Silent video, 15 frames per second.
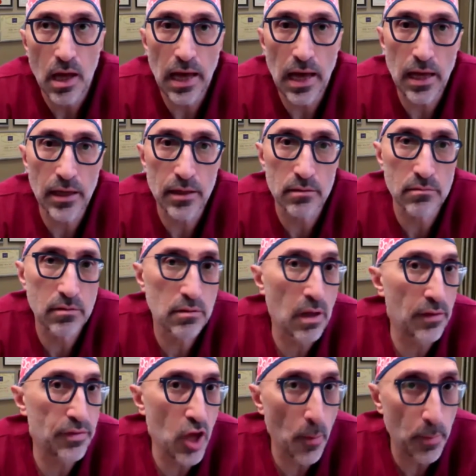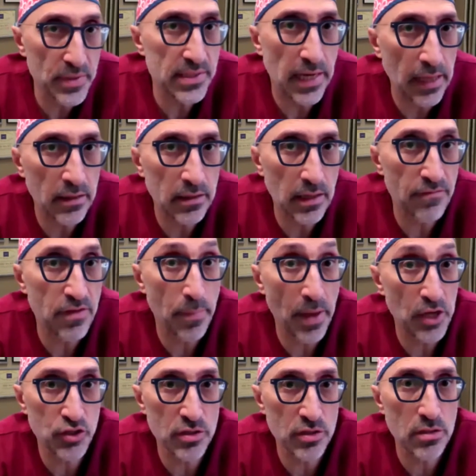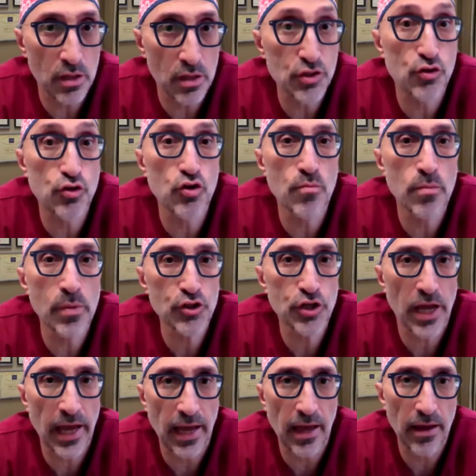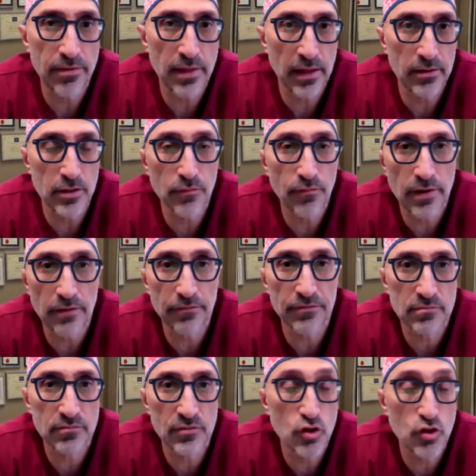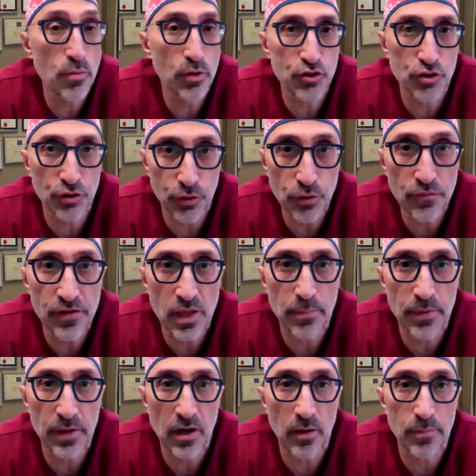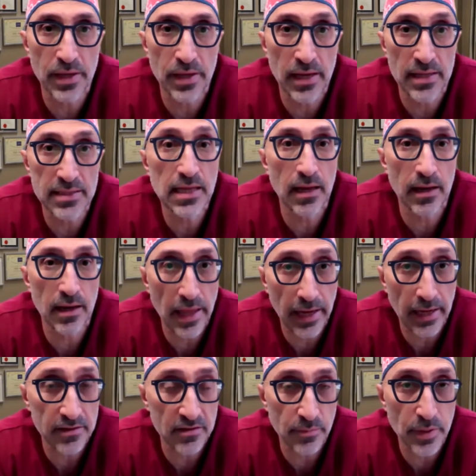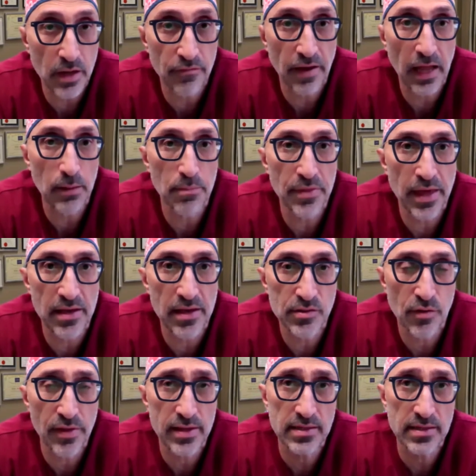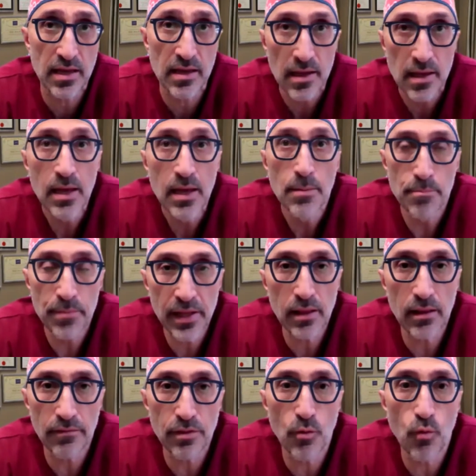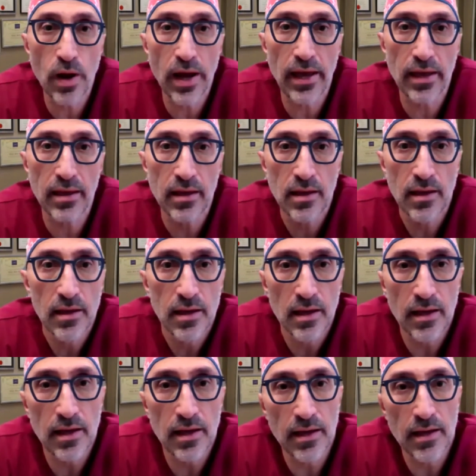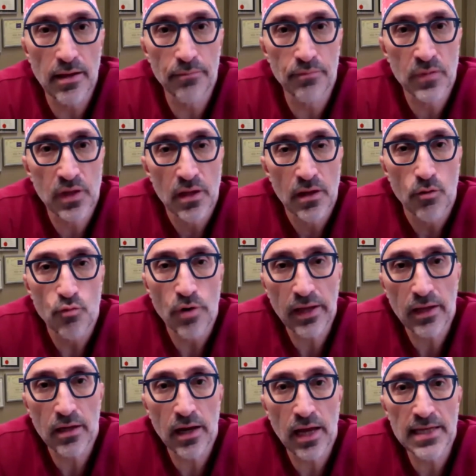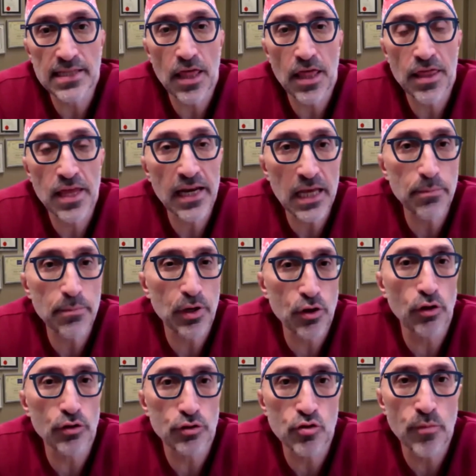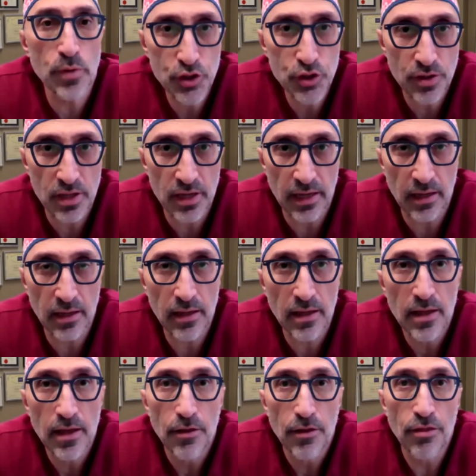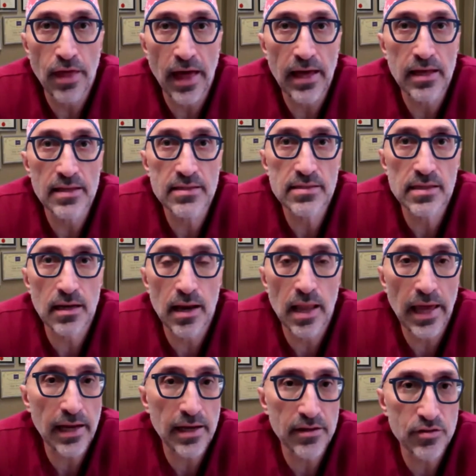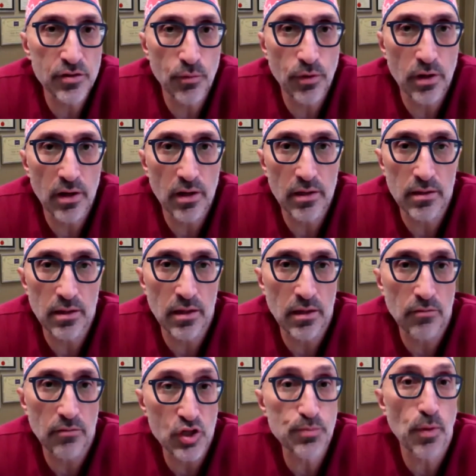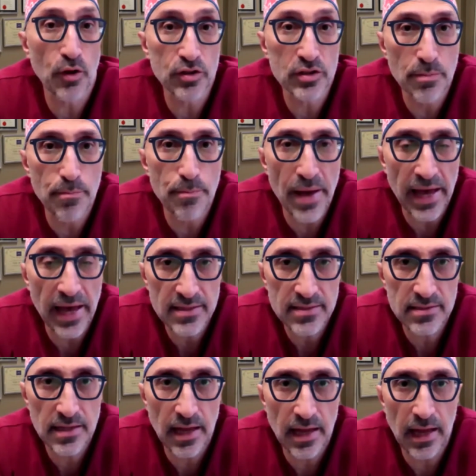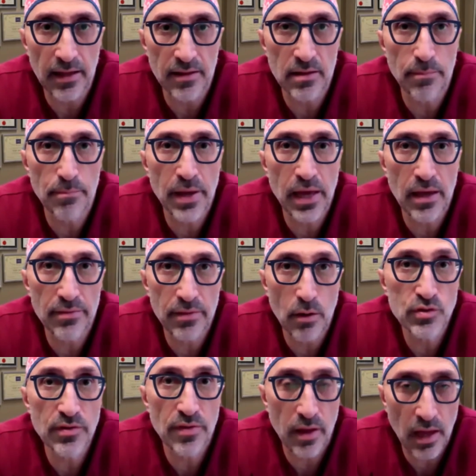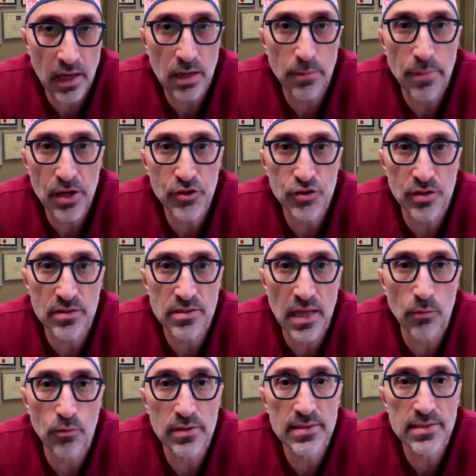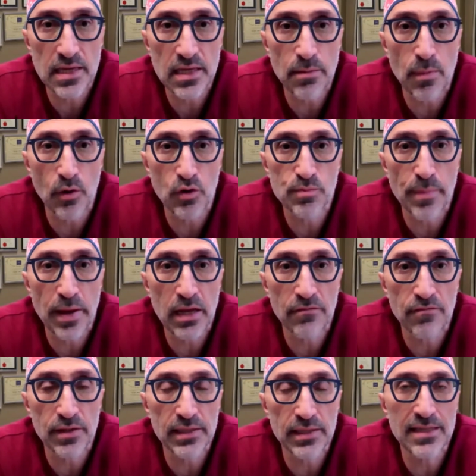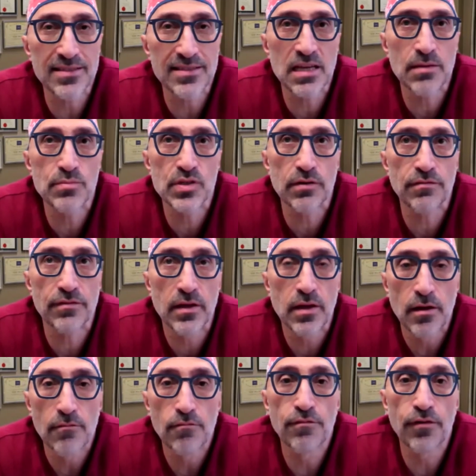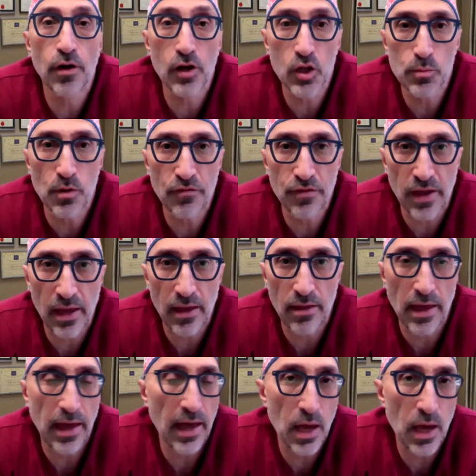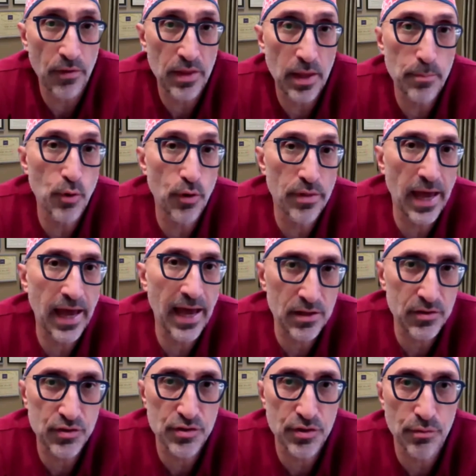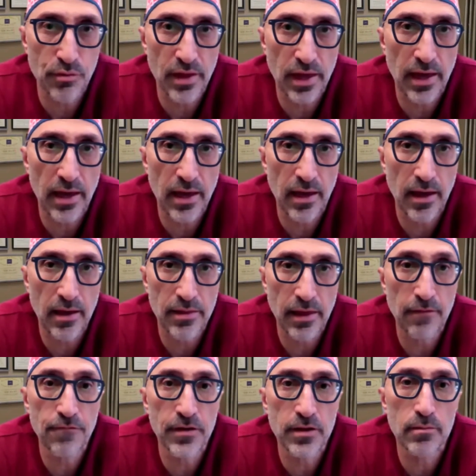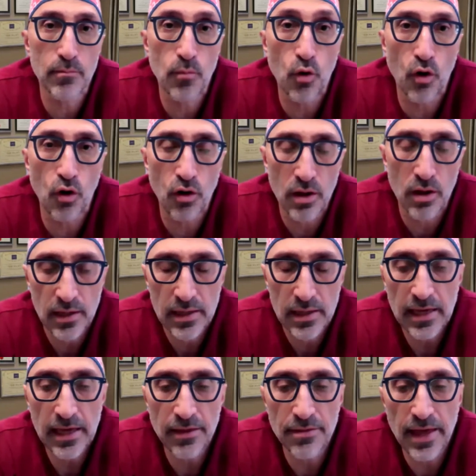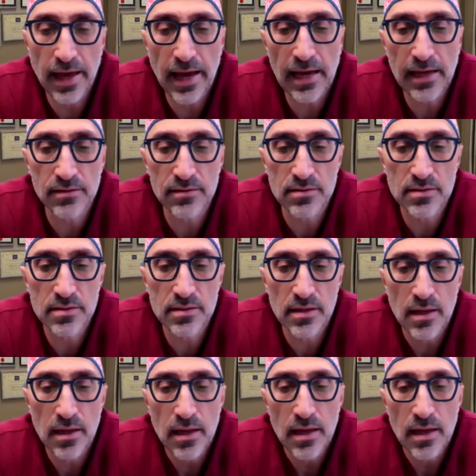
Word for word: And at the opposite end, if the patient's lost too much hair, then you've left too much to do for the P R P and it's unlikely to be of help there. So there's a middle of the way, um, recognize thinning, but not too much thinning, that is likely to work, uh, respond best. And the those are the kind of patients that will see the most benefit in terms of volume of hair. When they put their hands through their hair, they feel more in their hands.